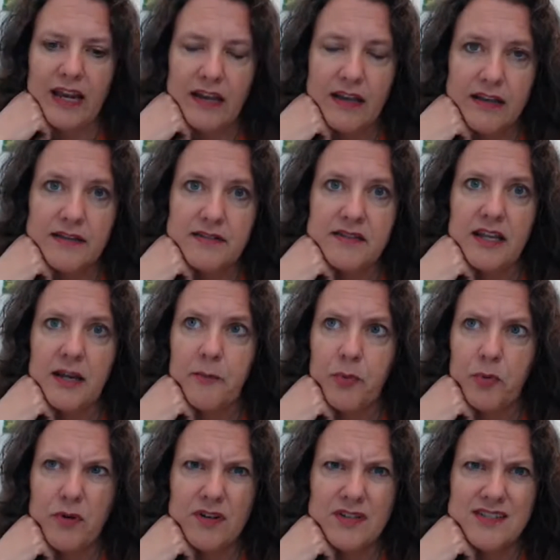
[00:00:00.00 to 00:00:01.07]
is the
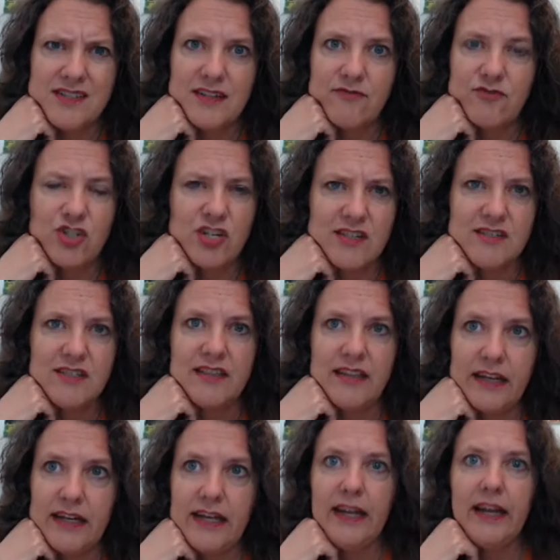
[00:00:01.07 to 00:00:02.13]
importance of just
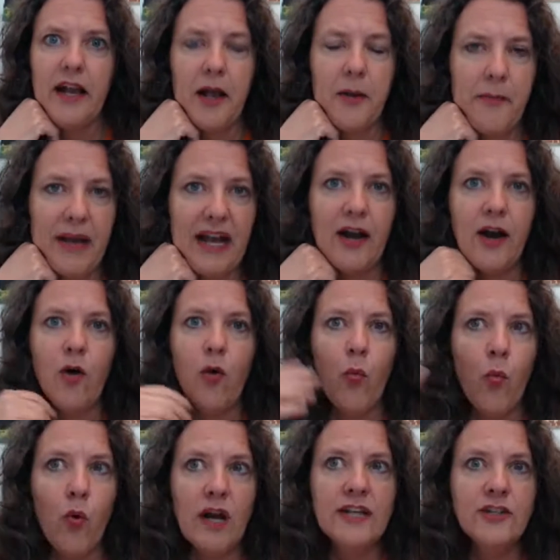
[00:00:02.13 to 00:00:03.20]
thinking about
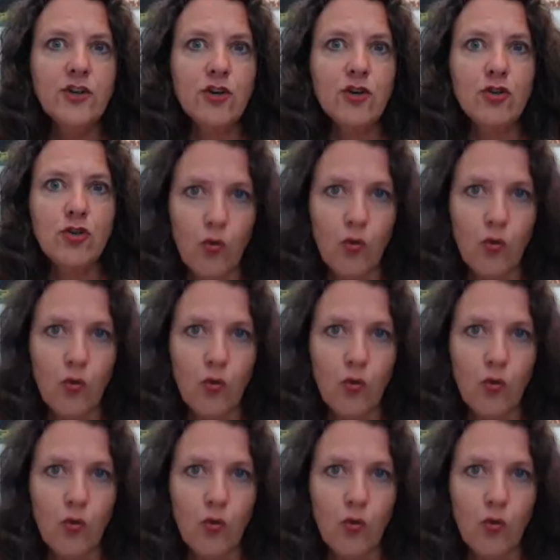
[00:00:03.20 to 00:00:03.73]
what